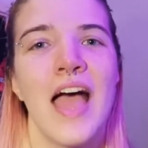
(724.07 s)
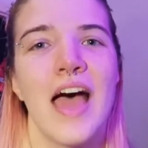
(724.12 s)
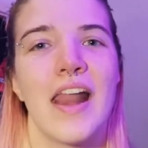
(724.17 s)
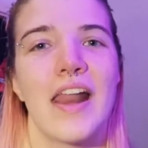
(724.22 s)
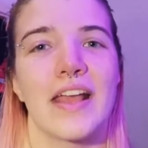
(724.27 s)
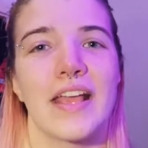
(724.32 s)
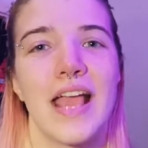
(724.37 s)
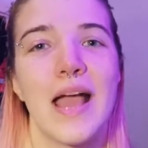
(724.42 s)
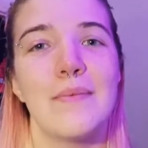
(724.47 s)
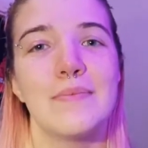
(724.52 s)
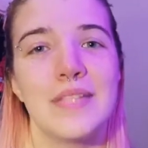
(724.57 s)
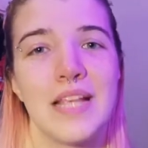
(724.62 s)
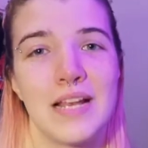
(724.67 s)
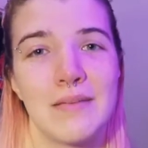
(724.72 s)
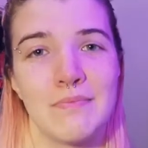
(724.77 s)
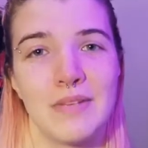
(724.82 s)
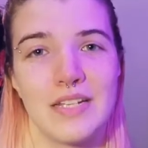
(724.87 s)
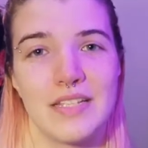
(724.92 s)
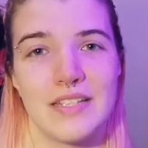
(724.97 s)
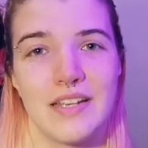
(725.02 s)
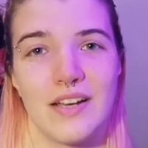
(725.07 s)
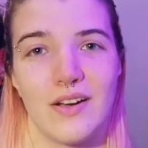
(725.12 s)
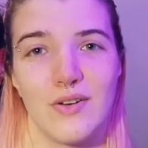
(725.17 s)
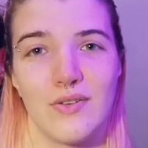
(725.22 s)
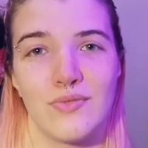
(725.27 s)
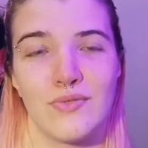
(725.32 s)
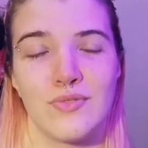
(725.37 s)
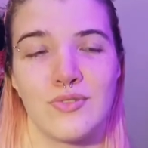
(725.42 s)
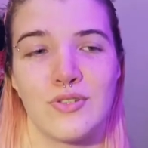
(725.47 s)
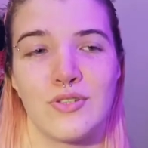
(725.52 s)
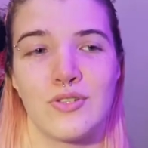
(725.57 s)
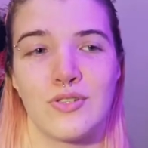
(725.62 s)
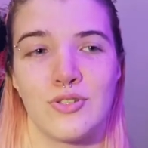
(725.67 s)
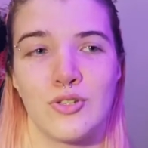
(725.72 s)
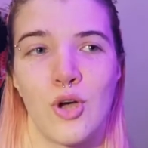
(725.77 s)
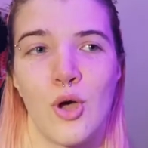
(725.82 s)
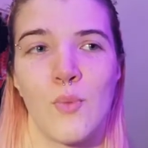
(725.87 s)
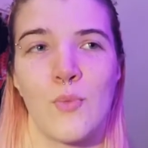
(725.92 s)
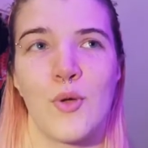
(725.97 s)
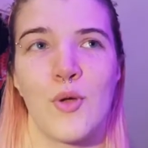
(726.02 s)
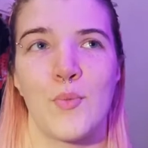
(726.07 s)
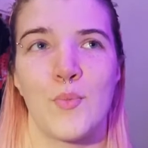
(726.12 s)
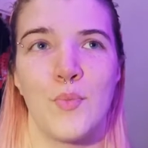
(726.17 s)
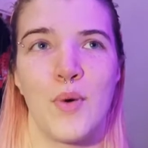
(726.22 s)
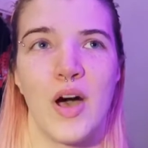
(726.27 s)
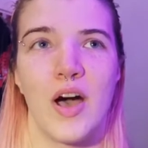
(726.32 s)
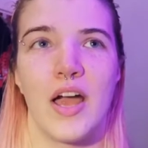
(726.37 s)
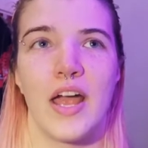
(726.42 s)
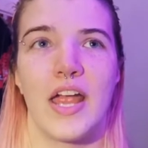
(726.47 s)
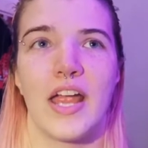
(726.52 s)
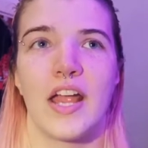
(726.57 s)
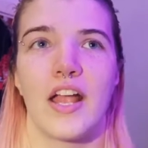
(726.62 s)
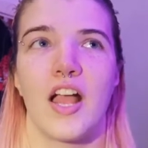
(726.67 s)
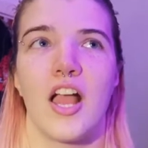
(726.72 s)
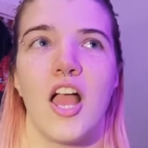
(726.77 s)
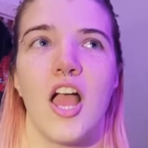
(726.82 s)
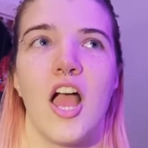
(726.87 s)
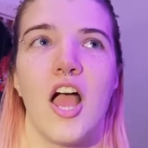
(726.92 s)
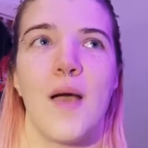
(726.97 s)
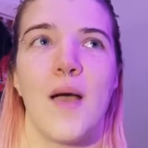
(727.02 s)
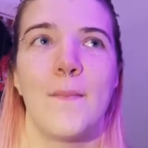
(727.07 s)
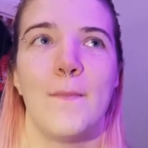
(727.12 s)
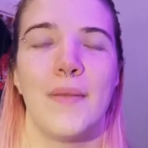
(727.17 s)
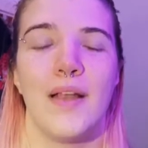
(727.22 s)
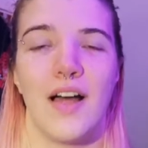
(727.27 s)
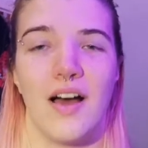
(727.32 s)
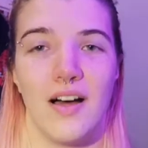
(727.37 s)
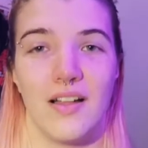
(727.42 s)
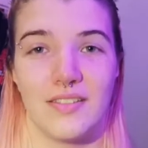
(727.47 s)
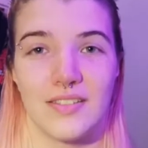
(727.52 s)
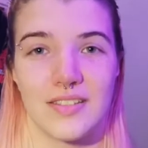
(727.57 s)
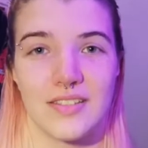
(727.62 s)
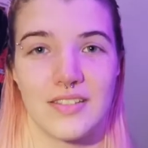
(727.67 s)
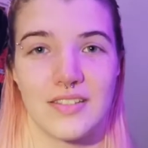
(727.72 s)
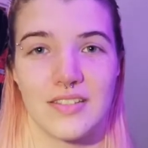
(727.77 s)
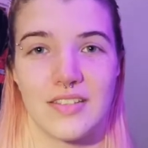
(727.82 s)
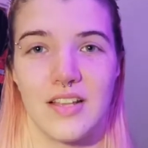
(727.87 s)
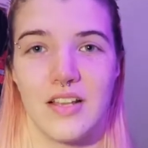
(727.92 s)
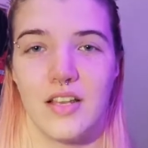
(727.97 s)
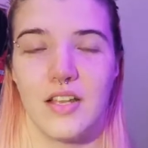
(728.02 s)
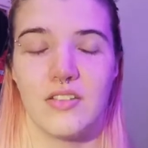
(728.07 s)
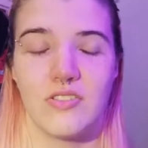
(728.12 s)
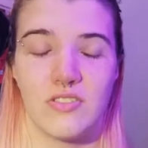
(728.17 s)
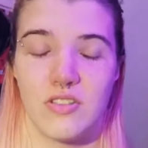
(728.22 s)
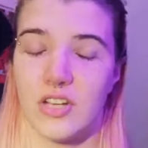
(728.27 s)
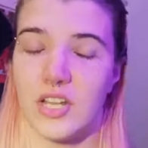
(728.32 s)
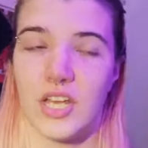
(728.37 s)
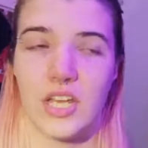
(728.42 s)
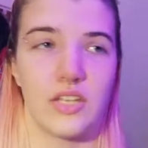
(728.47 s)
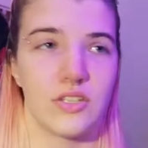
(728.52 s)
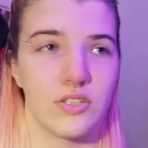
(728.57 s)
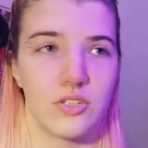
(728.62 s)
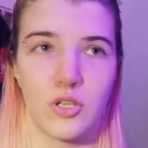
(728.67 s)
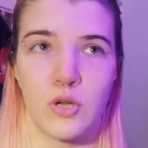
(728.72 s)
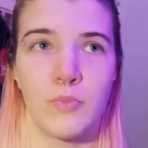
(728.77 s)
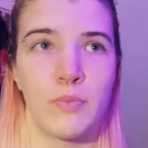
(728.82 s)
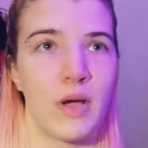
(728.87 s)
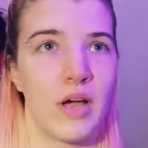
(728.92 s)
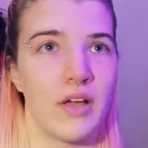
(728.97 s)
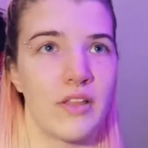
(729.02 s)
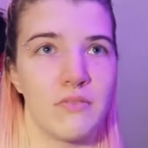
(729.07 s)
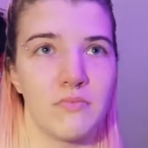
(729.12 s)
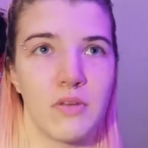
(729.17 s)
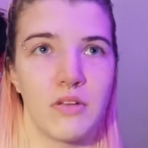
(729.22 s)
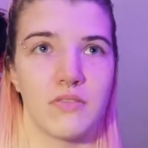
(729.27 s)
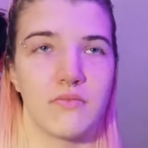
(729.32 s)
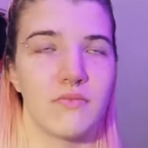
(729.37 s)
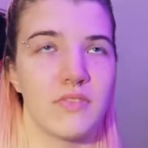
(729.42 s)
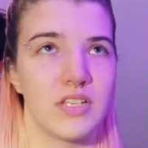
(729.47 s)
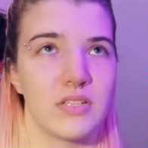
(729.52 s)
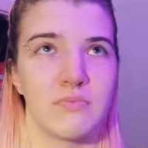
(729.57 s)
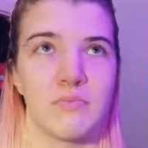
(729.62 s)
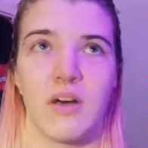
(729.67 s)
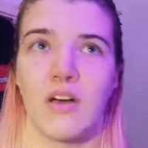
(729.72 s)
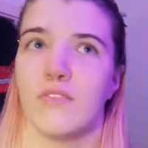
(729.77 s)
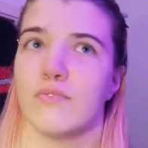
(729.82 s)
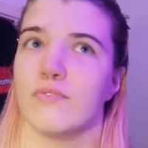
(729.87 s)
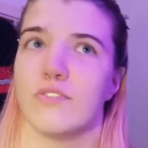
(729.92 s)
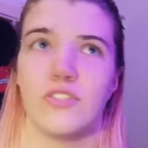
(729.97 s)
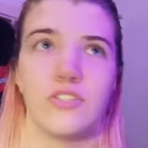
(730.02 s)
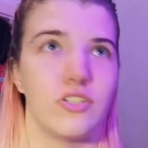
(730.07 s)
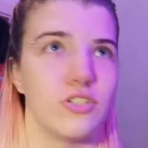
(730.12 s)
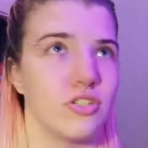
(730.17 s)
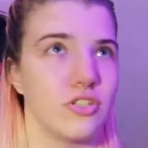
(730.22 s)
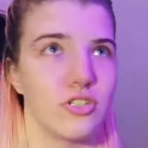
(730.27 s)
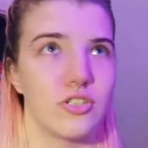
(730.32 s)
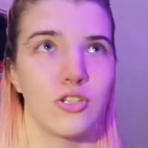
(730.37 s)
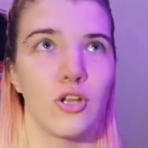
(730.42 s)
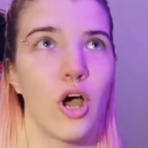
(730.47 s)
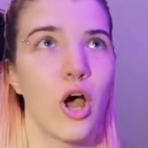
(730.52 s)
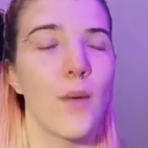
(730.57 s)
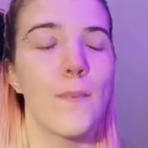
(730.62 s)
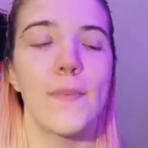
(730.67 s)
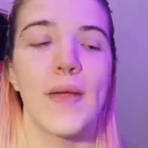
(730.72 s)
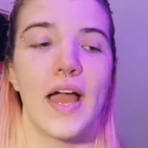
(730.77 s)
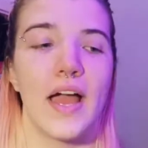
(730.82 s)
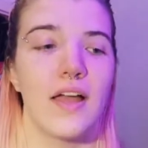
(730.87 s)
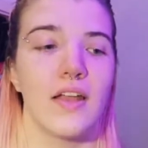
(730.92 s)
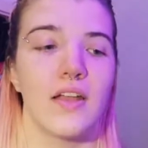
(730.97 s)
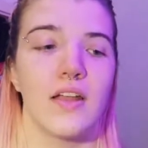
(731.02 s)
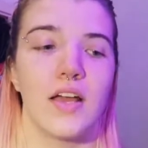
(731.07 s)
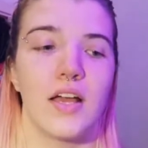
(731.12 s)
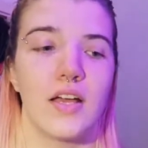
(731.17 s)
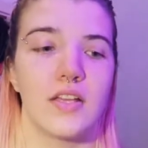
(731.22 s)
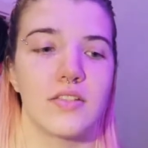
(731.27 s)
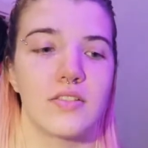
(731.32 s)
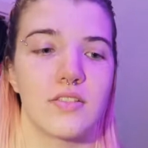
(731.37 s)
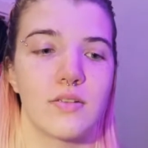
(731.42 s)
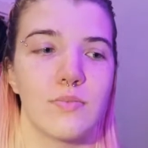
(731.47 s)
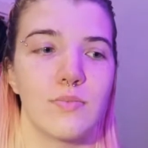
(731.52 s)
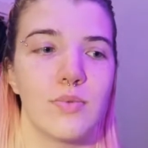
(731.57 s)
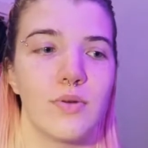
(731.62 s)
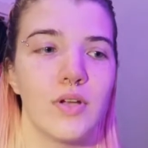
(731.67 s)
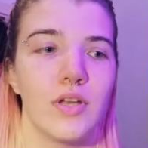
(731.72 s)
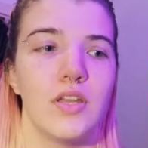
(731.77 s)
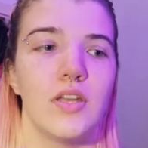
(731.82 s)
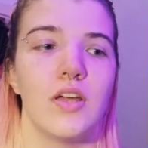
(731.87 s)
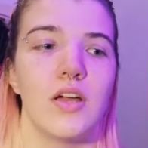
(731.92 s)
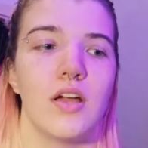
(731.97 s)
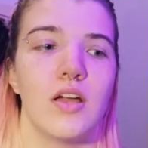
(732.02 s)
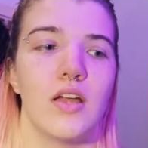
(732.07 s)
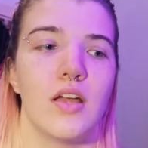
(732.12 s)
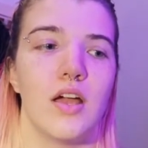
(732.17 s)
And I kept telling myself to stop buying plants, literally stop buying them this month, you should just stop, and at some point